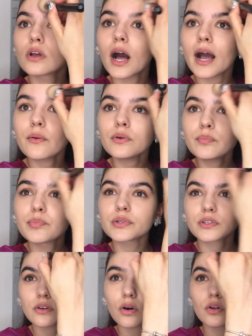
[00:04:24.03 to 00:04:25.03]
I will
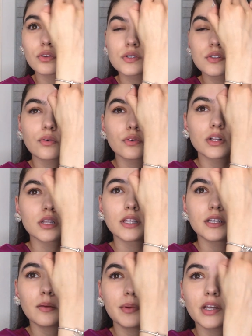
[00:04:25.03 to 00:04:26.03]
put also a
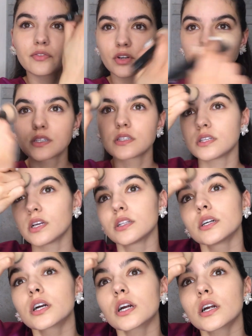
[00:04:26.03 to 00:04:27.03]
little bit of
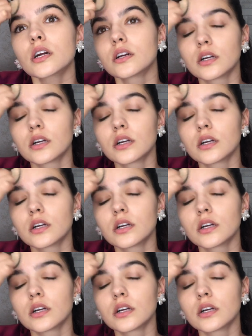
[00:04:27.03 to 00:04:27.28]
concealer.